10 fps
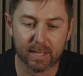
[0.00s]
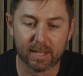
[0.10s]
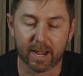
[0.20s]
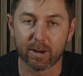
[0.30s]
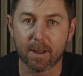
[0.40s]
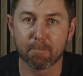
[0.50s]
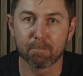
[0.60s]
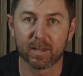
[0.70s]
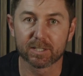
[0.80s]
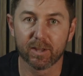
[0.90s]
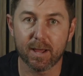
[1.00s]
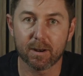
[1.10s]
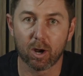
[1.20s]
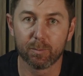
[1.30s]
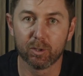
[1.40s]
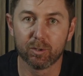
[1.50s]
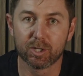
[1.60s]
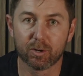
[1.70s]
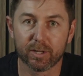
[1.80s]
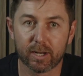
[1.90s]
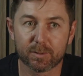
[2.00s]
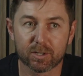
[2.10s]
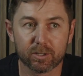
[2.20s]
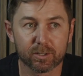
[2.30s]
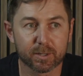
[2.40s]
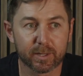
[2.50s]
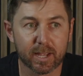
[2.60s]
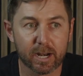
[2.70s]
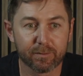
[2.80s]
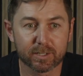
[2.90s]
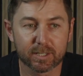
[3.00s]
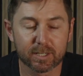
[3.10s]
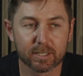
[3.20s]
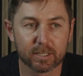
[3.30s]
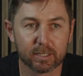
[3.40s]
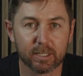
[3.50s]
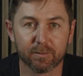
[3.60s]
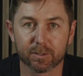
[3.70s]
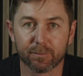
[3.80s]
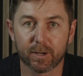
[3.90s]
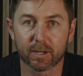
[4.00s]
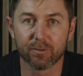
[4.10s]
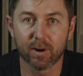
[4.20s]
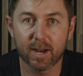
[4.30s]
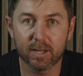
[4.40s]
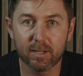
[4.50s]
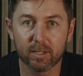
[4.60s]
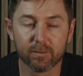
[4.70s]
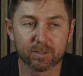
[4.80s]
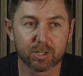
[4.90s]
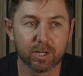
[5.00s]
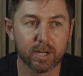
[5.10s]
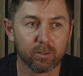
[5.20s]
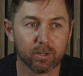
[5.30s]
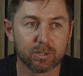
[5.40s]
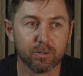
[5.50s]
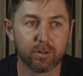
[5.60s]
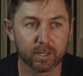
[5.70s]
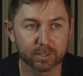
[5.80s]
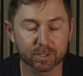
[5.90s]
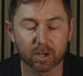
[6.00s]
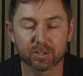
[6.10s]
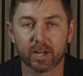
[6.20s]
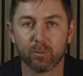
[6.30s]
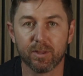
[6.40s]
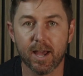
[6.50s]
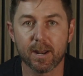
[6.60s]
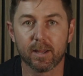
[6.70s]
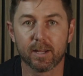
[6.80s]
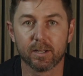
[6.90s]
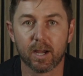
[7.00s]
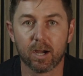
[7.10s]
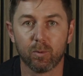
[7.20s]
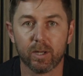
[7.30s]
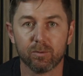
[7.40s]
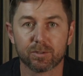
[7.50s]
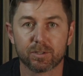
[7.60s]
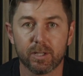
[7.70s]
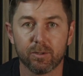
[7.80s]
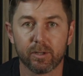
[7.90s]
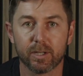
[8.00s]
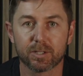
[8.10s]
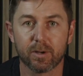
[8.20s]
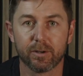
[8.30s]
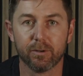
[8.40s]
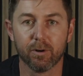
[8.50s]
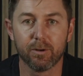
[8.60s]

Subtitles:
anyway, thanks for that. Hope you enjoyed that episode and got something out of it. Give us a fucking rating, give us a share, all those good things associated with that, and we will see you on the next one. Hooroo.